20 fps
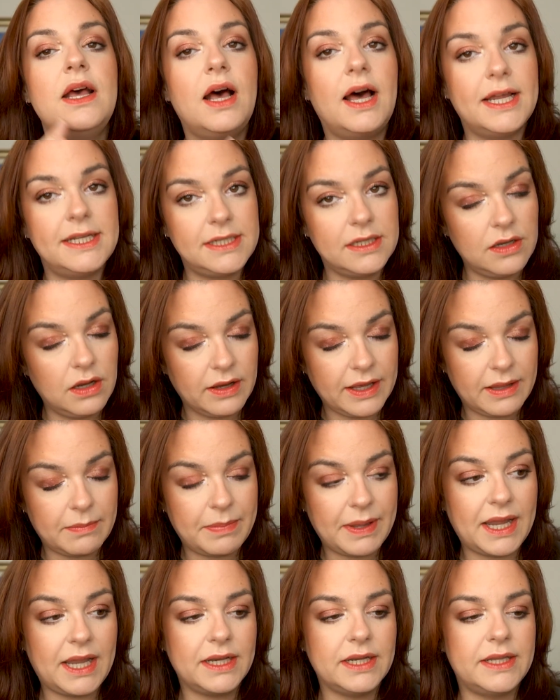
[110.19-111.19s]
I did not hit
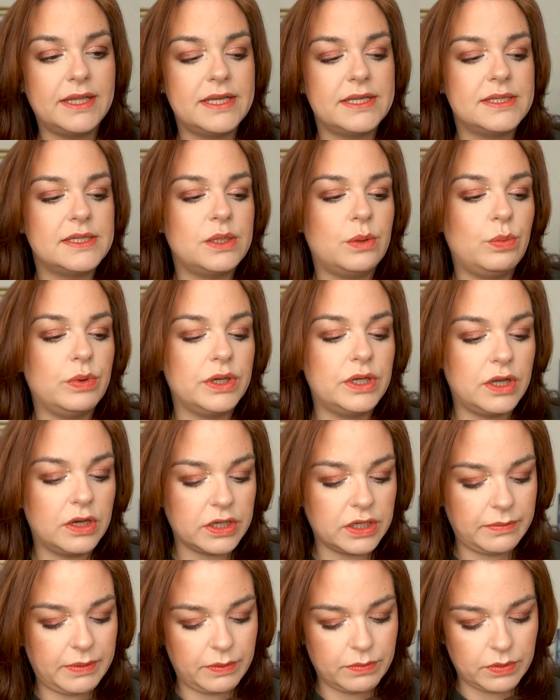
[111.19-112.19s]
pan in this, so we're not
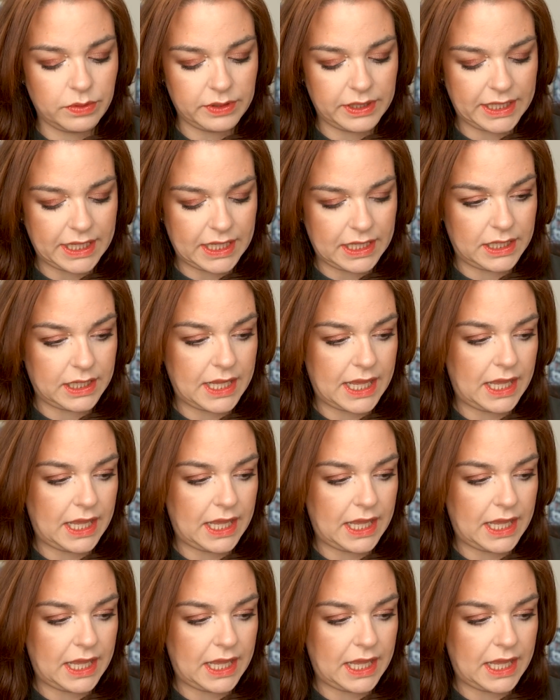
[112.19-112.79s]
going to be rolling in